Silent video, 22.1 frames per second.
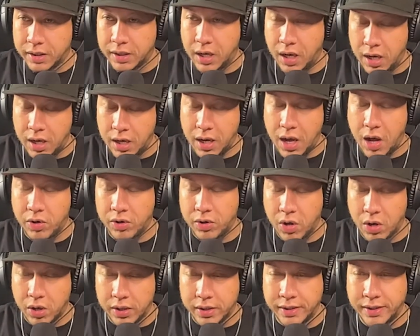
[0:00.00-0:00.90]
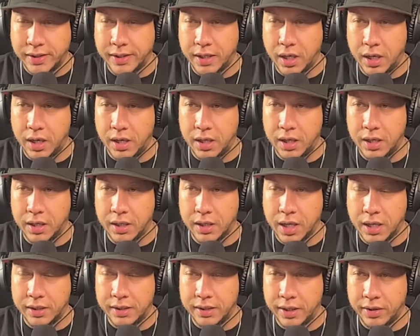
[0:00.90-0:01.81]
uh, alcohol con uh,
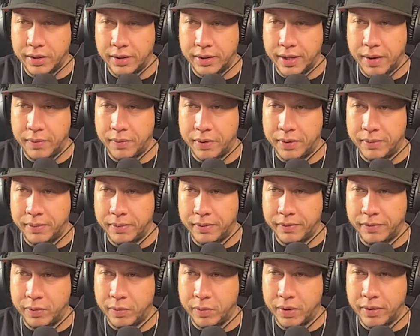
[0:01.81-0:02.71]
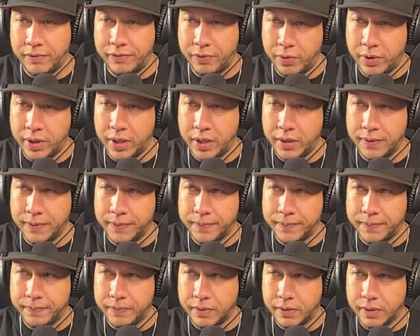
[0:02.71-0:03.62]
content on that one? If you would, forty. Forty
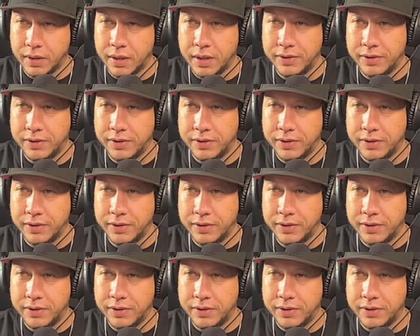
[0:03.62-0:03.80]
percent.